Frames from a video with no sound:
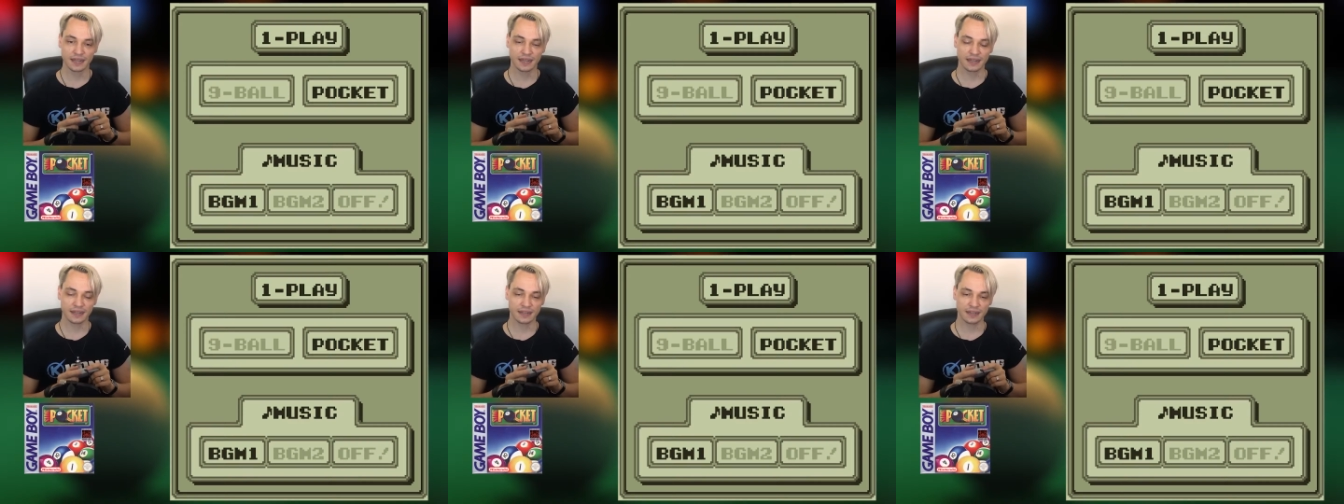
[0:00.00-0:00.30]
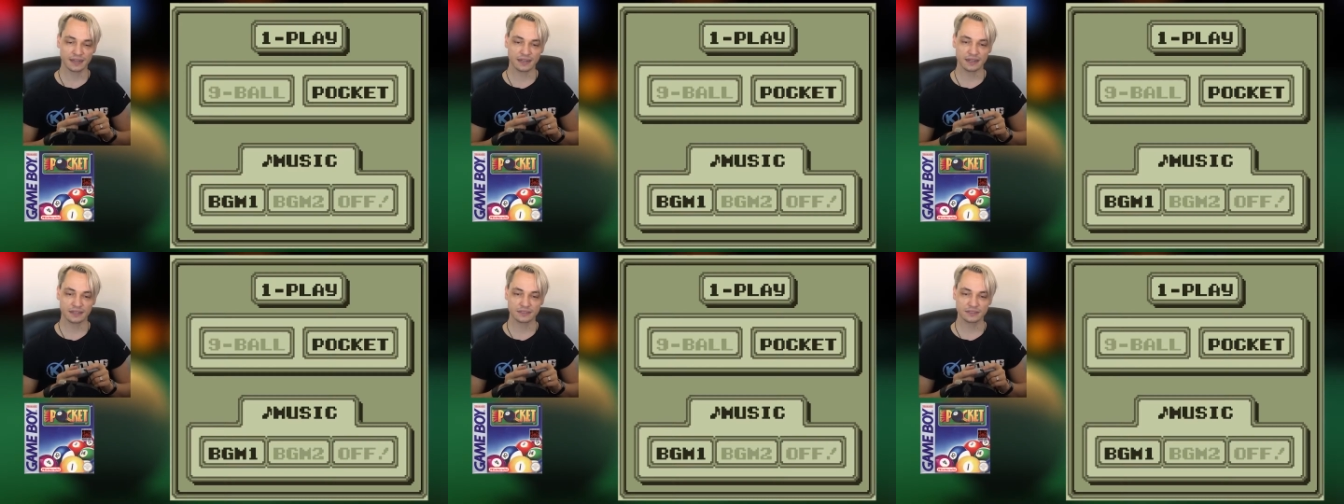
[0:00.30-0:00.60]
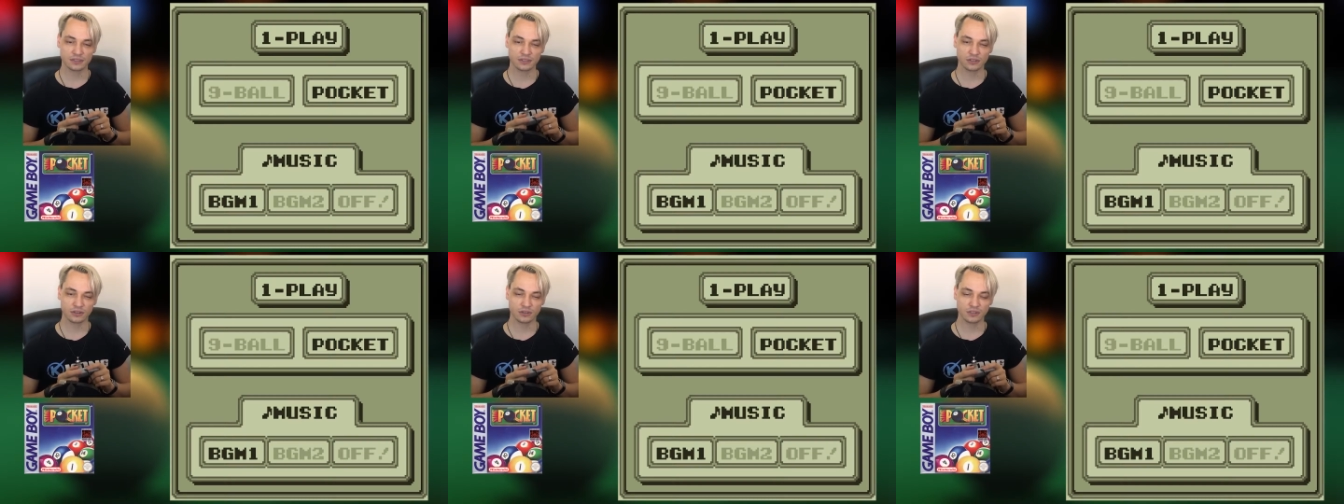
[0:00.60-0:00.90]

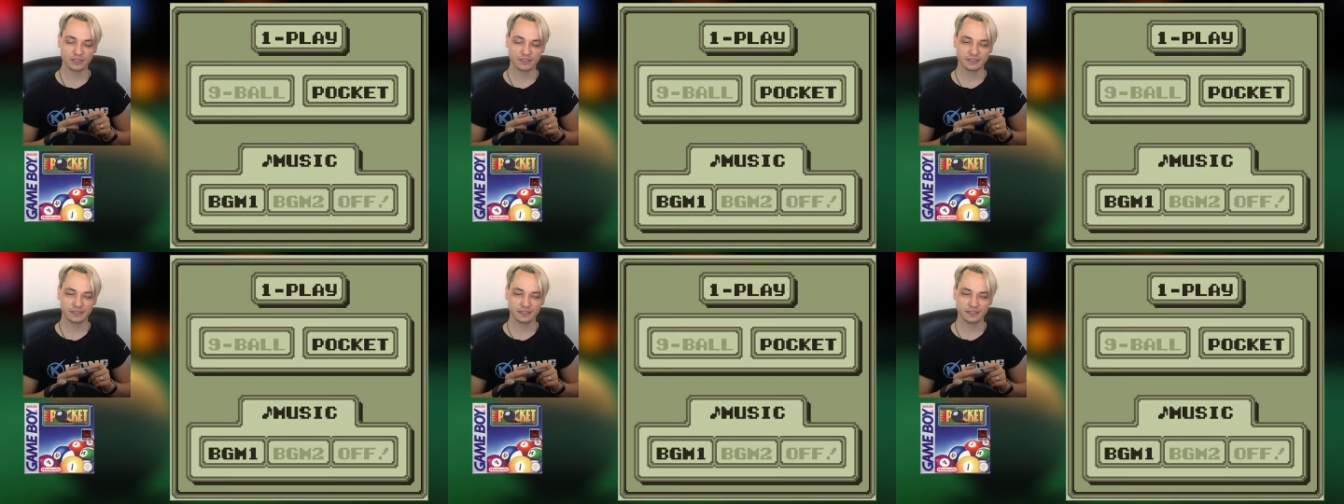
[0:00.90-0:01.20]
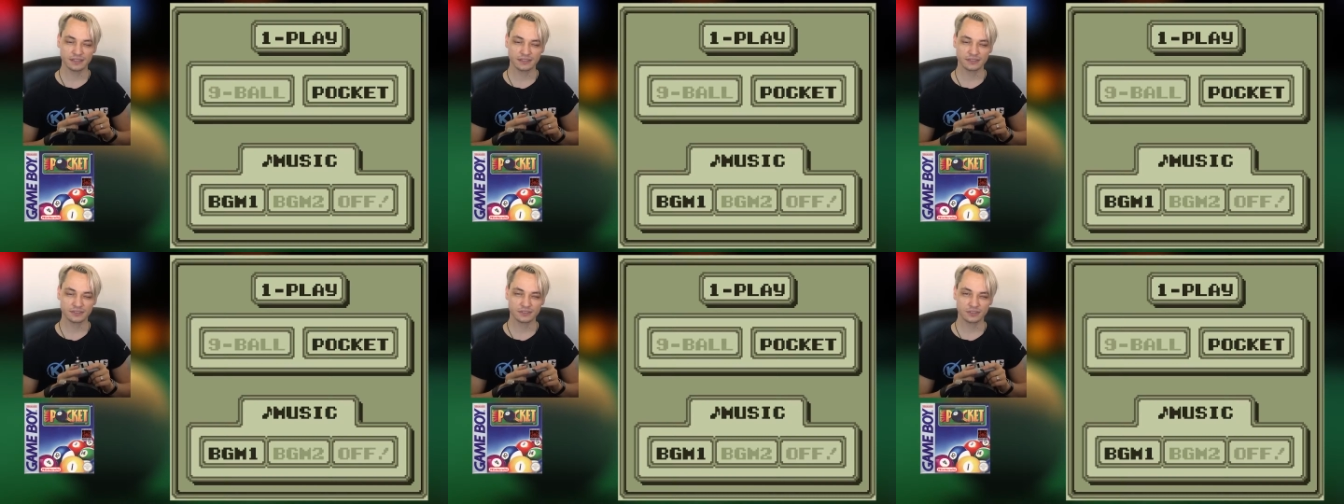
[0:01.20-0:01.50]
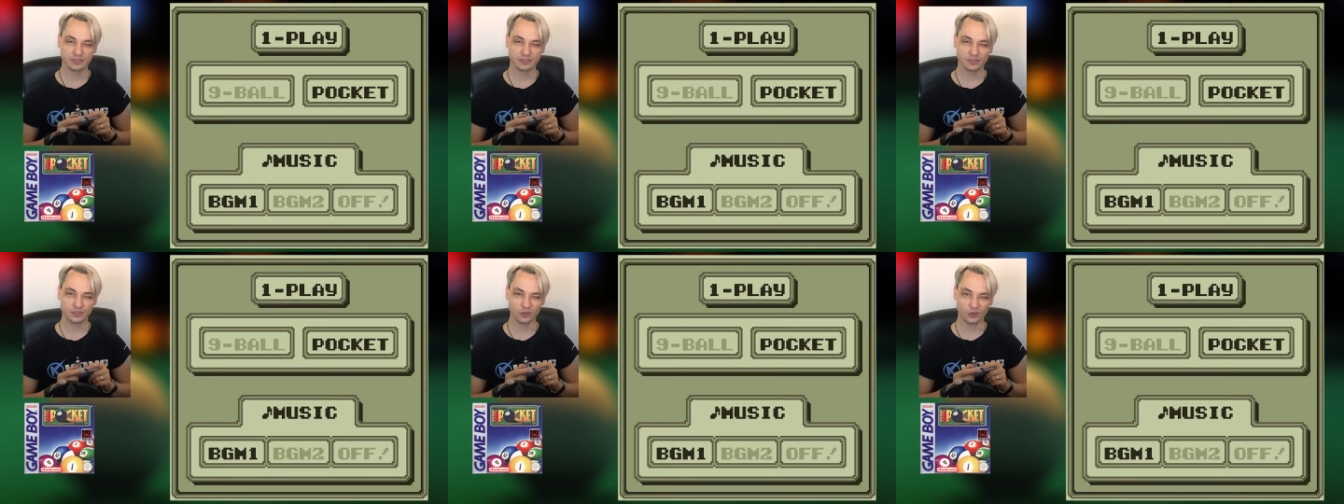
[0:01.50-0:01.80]
not only in a
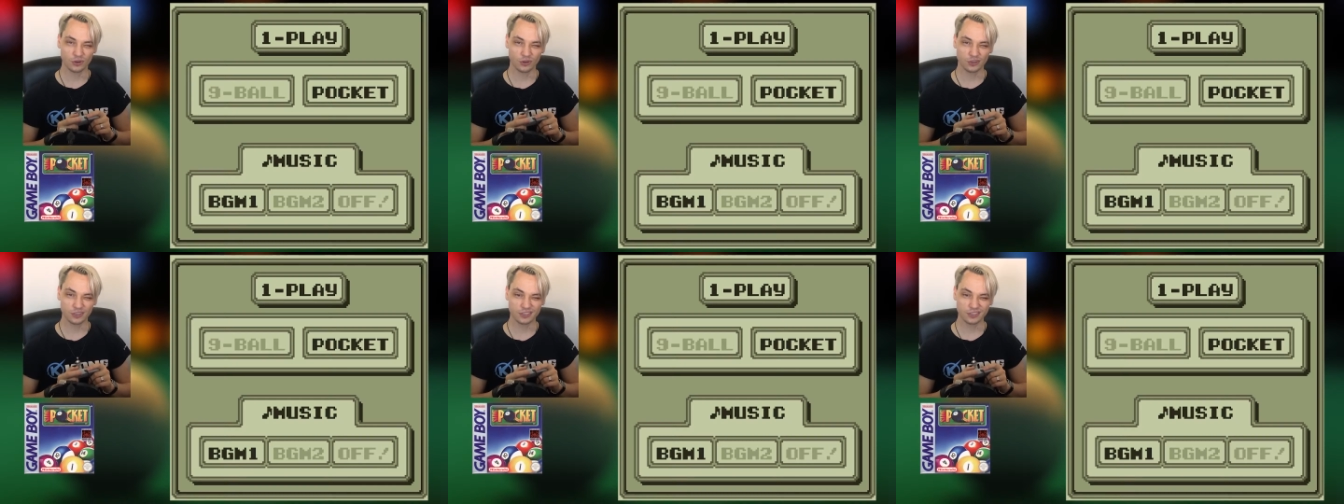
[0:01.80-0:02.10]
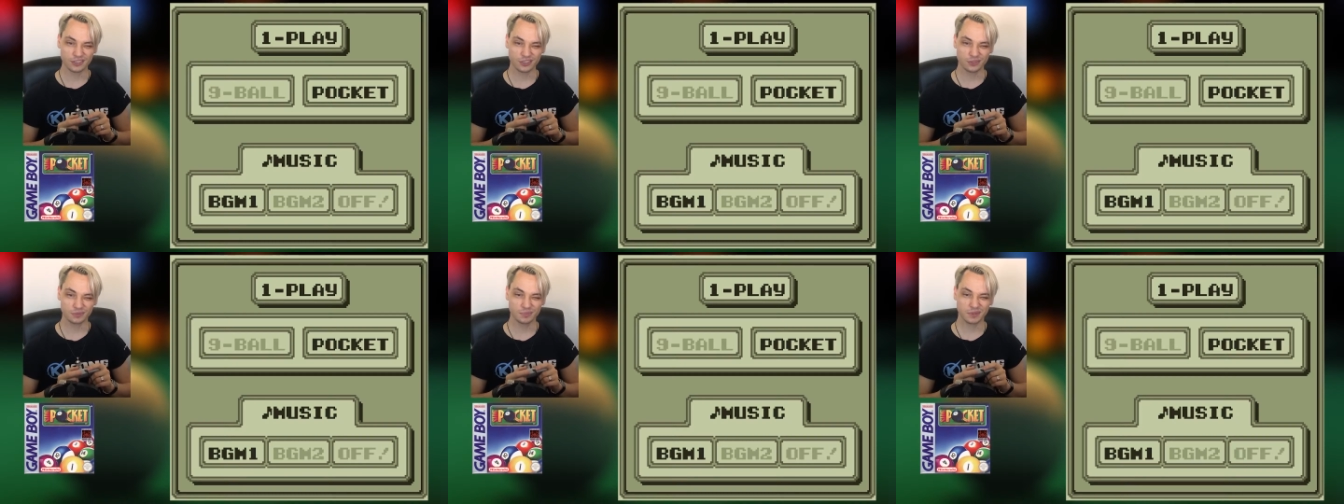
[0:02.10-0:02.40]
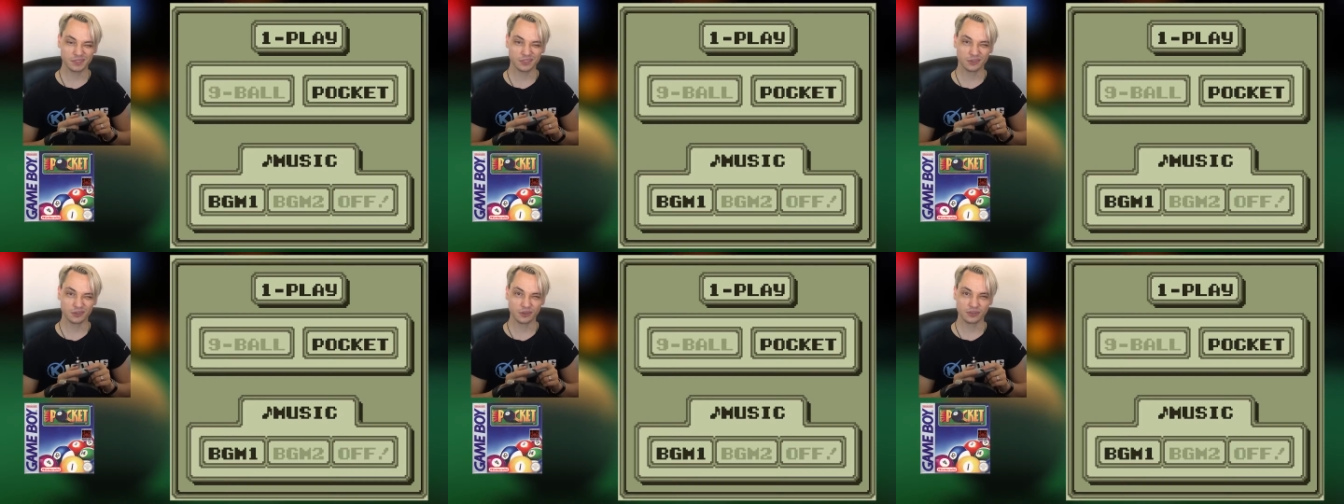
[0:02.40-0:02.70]
certain order,
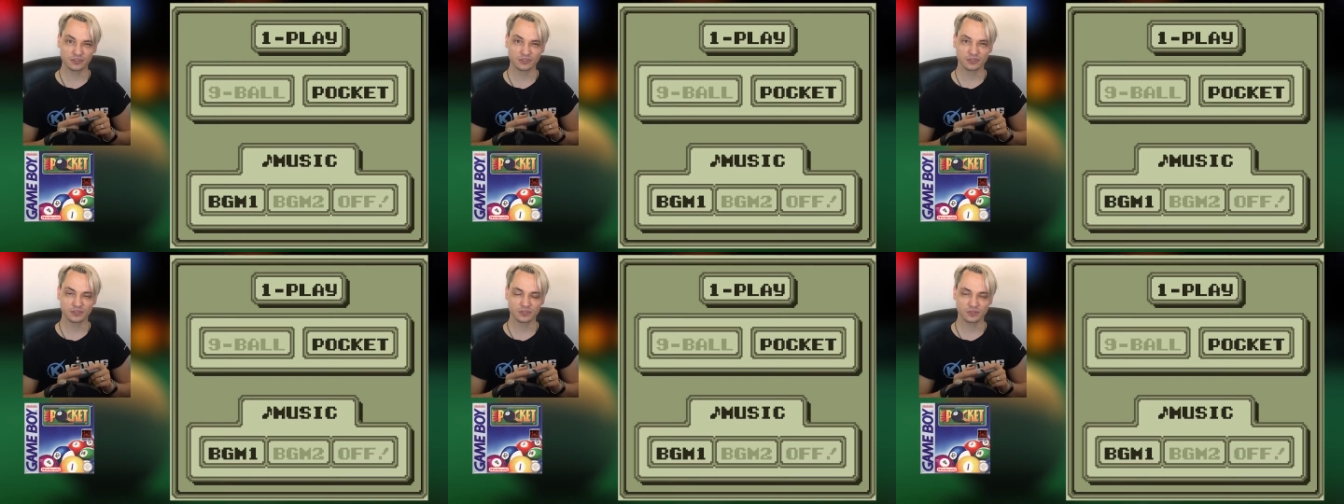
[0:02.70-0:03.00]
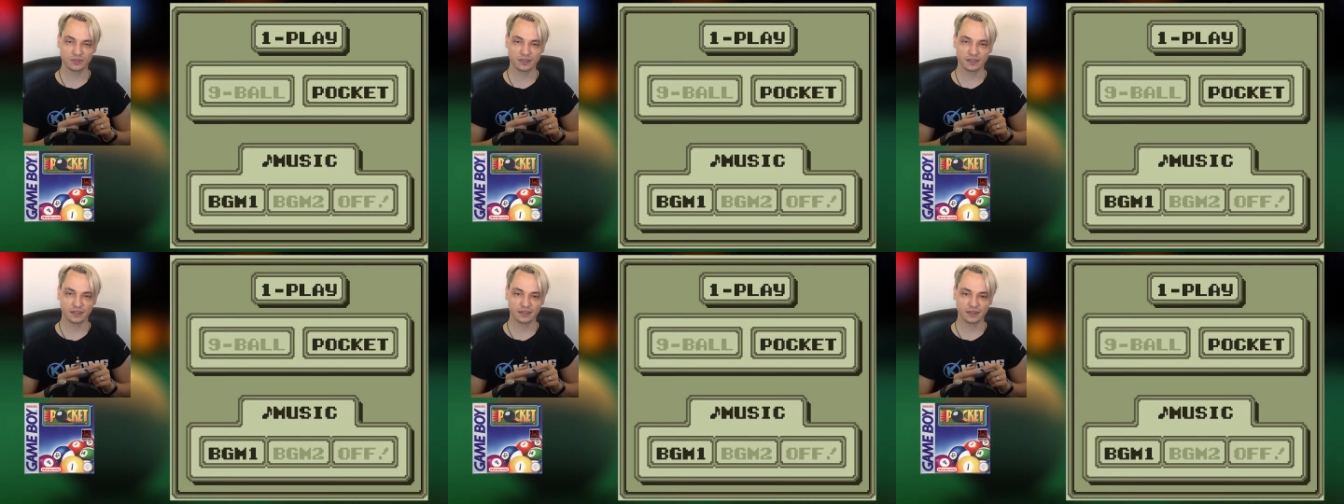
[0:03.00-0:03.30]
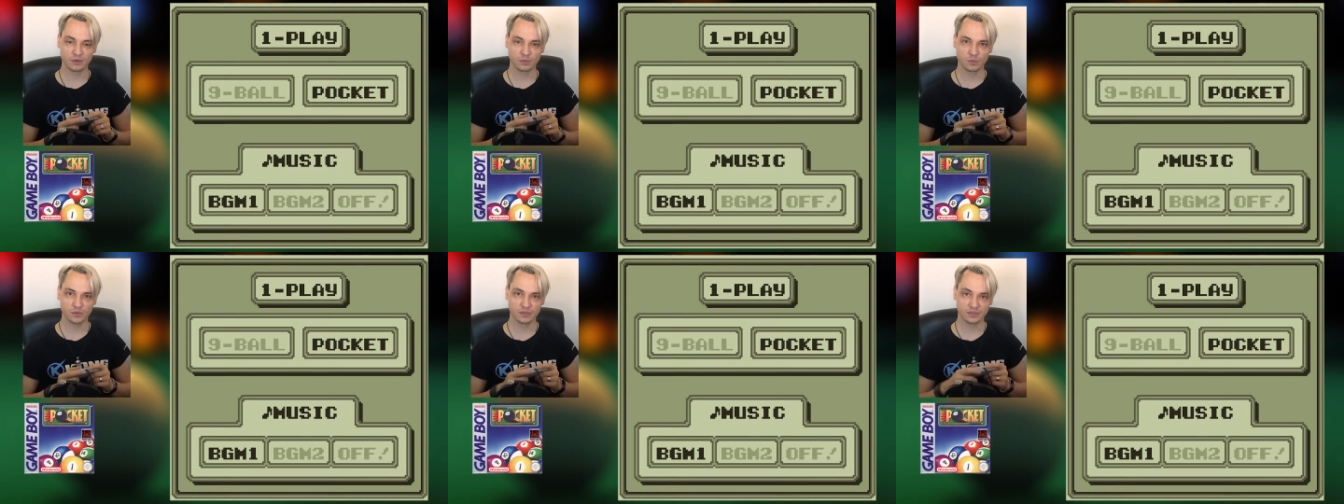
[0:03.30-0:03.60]
but
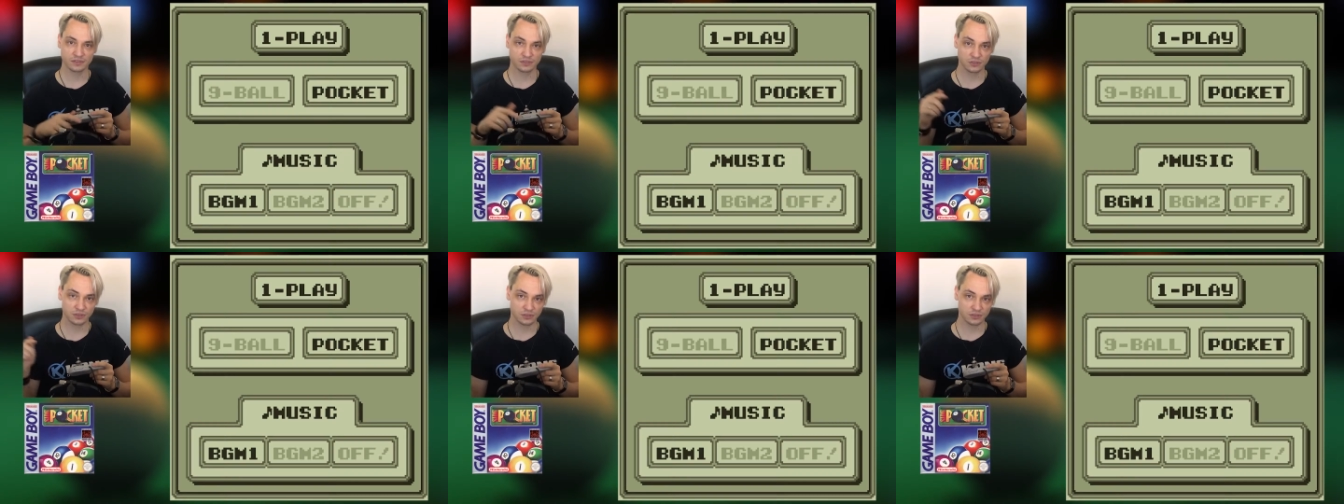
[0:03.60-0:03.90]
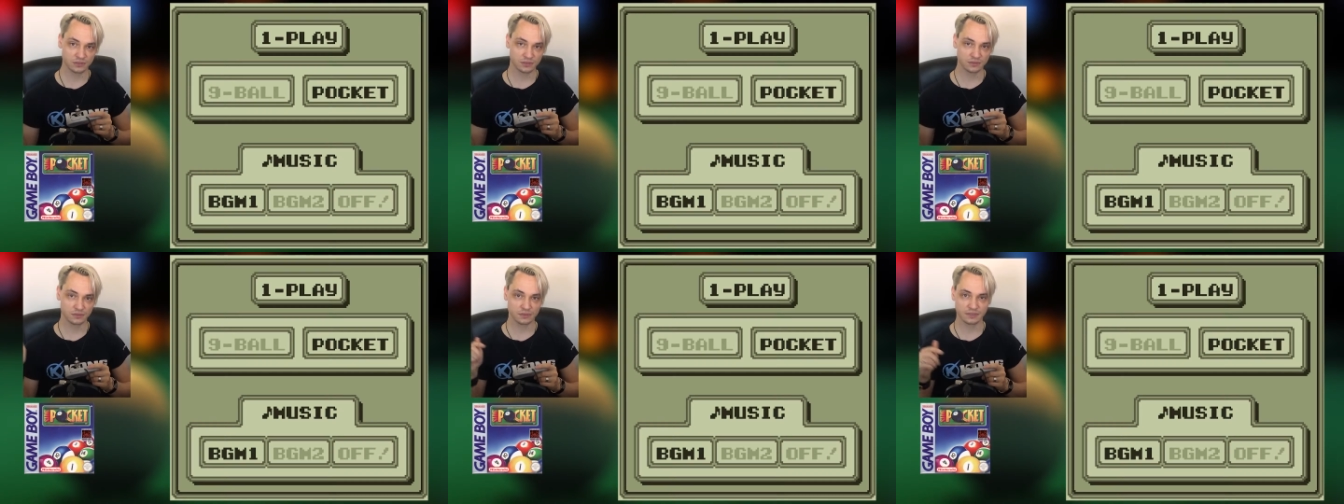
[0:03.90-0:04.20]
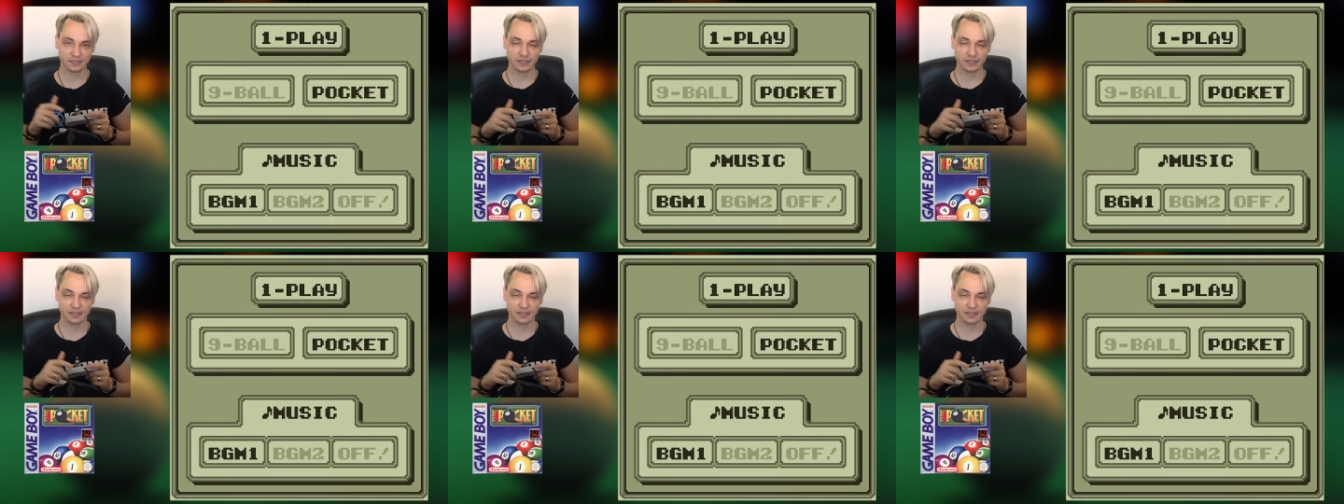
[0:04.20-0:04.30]
also with certain,